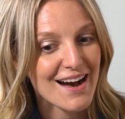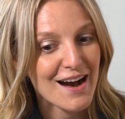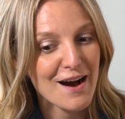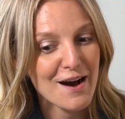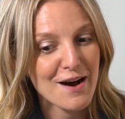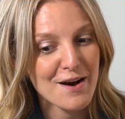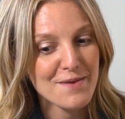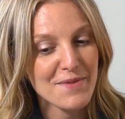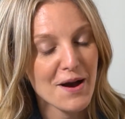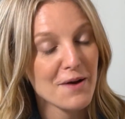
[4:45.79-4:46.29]

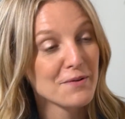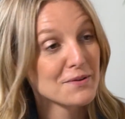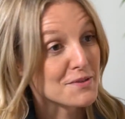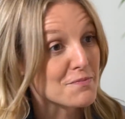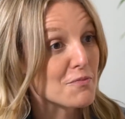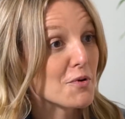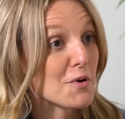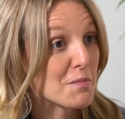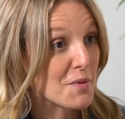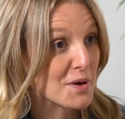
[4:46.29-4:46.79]
I was
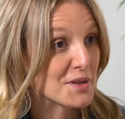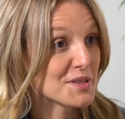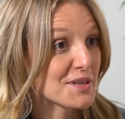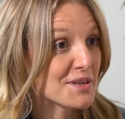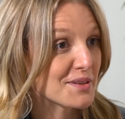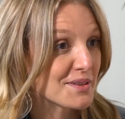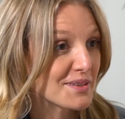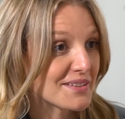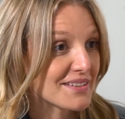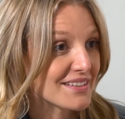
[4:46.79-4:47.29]
more
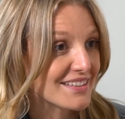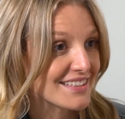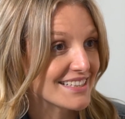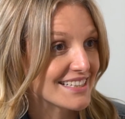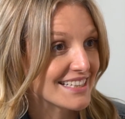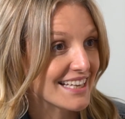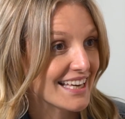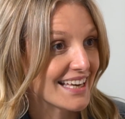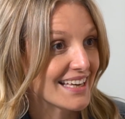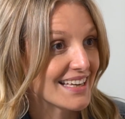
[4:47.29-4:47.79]
muscular
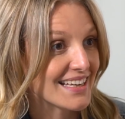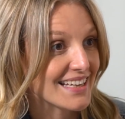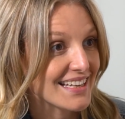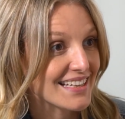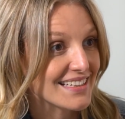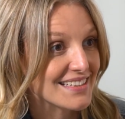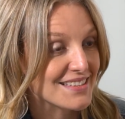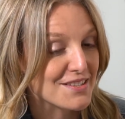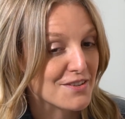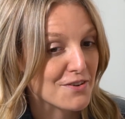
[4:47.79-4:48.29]
as a kid.
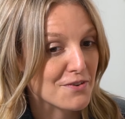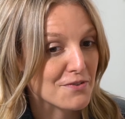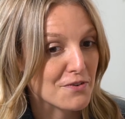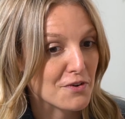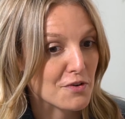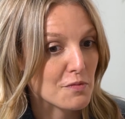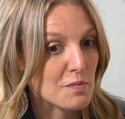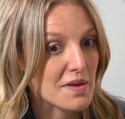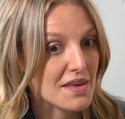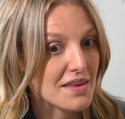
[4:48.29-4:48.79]
And so
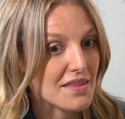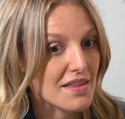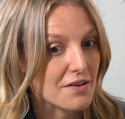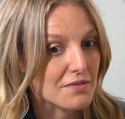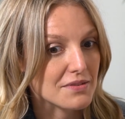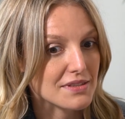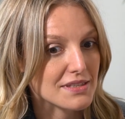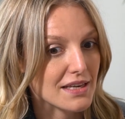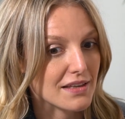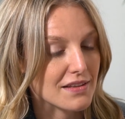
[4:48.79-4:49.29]
for me,
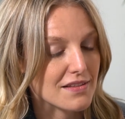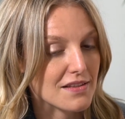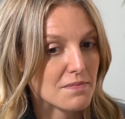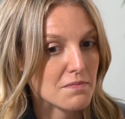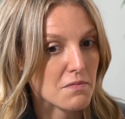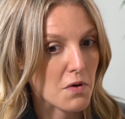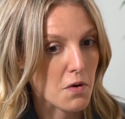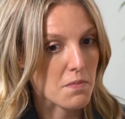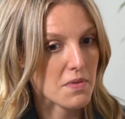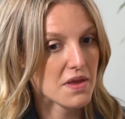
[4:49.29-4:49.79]
that was the
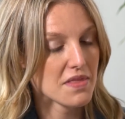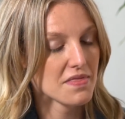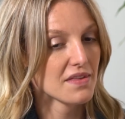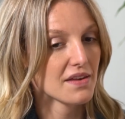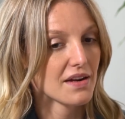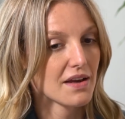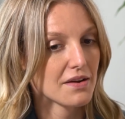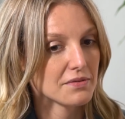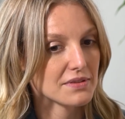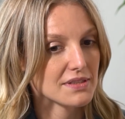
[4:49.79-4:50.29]
moment
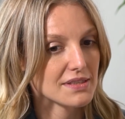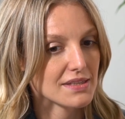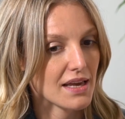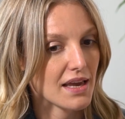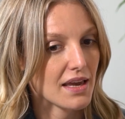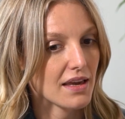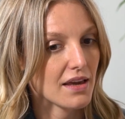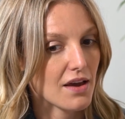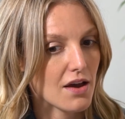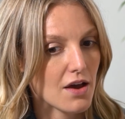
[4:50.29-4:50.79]
that I was
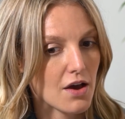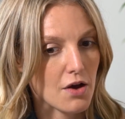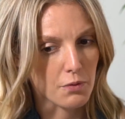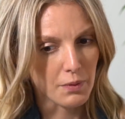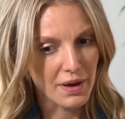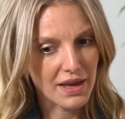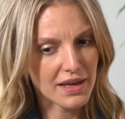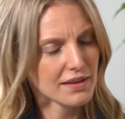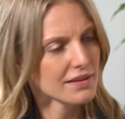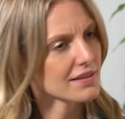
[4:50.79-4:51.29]
like,
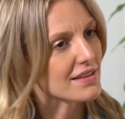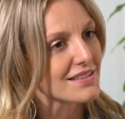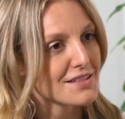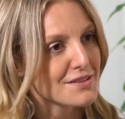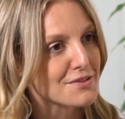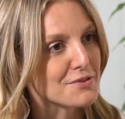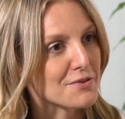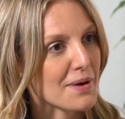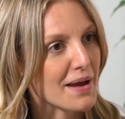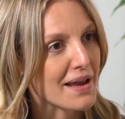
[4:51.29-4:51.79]
wait, this
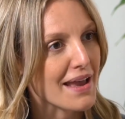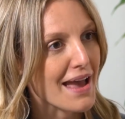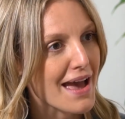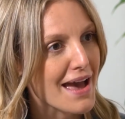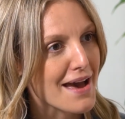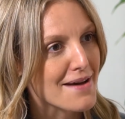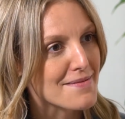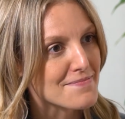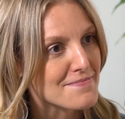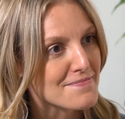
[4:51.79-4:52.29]
is who I
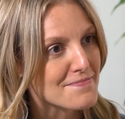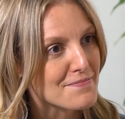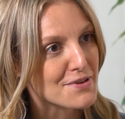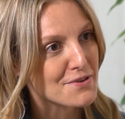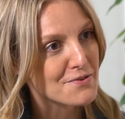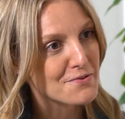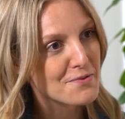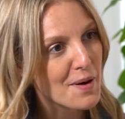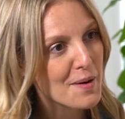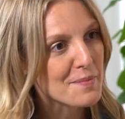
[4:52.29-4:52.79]
am,
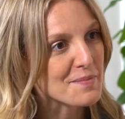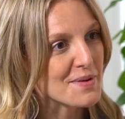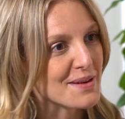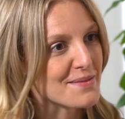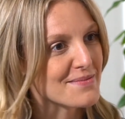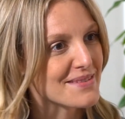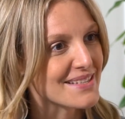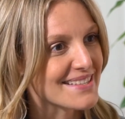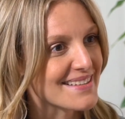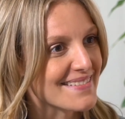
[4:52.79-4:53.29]
but you want me
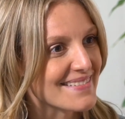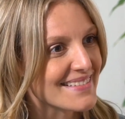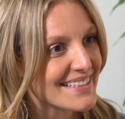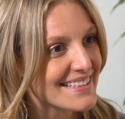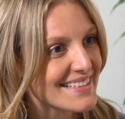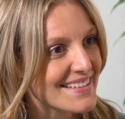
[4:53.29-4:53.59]
to be something